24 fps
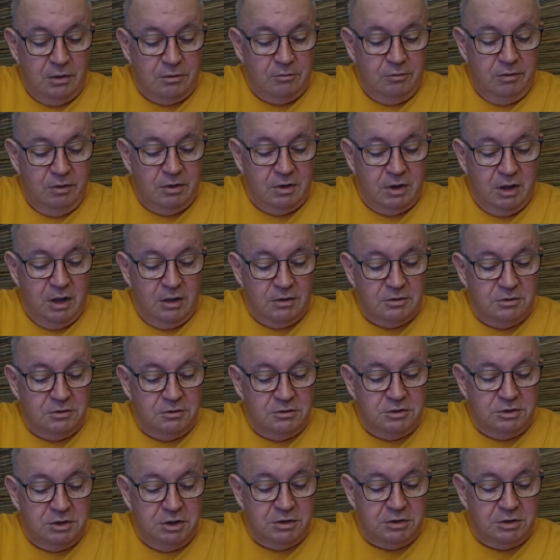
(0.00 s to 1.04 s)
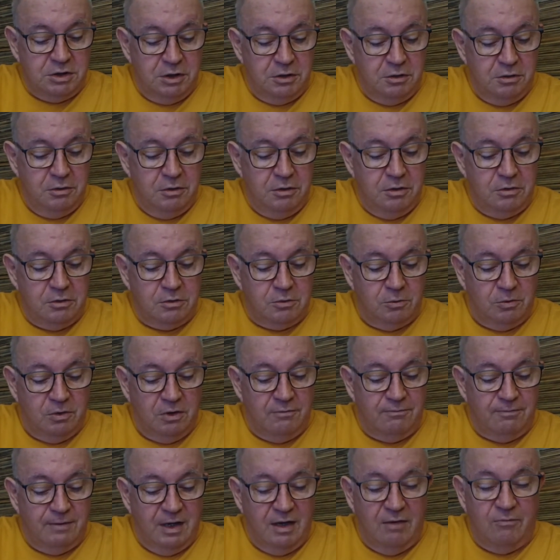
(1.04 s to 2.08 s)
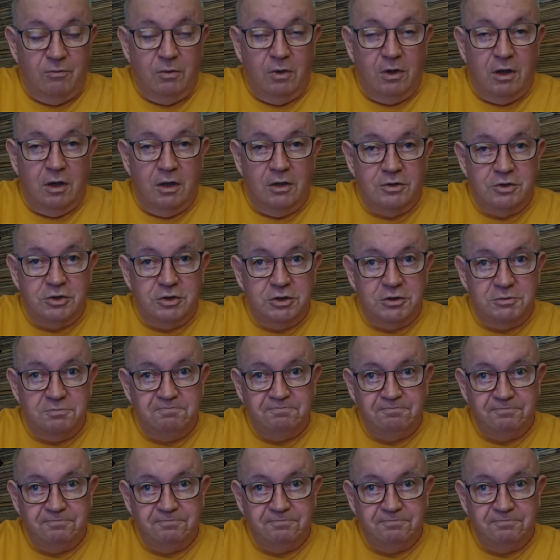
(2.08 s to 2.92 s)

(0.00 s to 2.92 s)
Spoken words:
3625 watts.